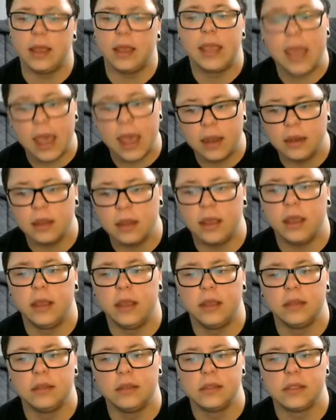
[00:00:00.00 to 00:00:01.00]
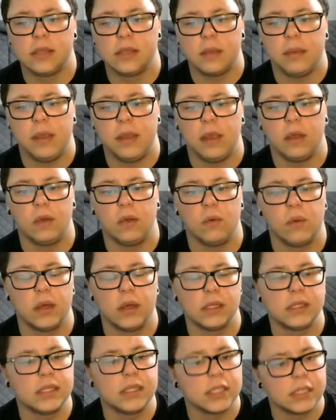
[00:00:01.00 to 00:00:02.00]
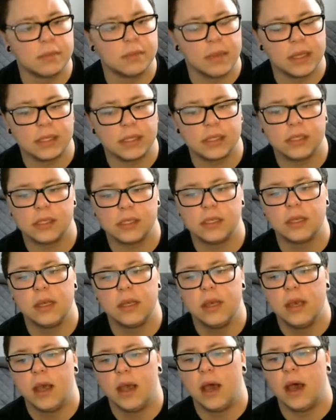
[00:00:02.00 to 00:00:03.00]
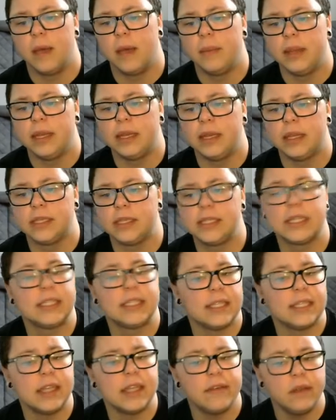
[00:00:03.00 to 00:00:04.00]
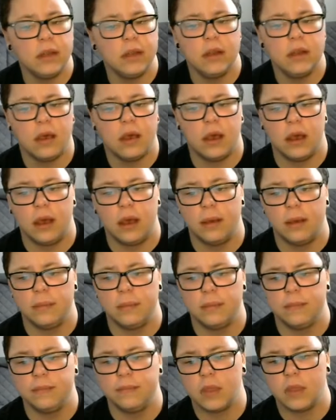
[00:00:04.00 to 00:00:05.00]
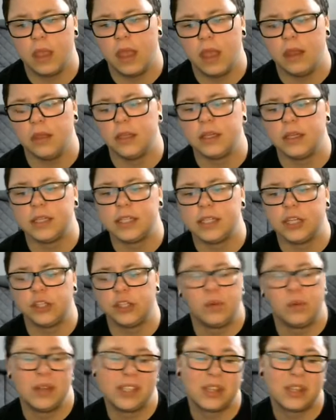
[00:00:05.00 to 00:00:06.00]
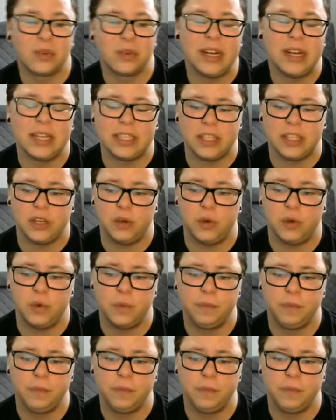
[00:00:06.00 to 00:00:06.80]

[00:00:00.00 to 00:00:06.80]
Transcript: again, his appeal was dismissed in 67, and the decision was 3-2.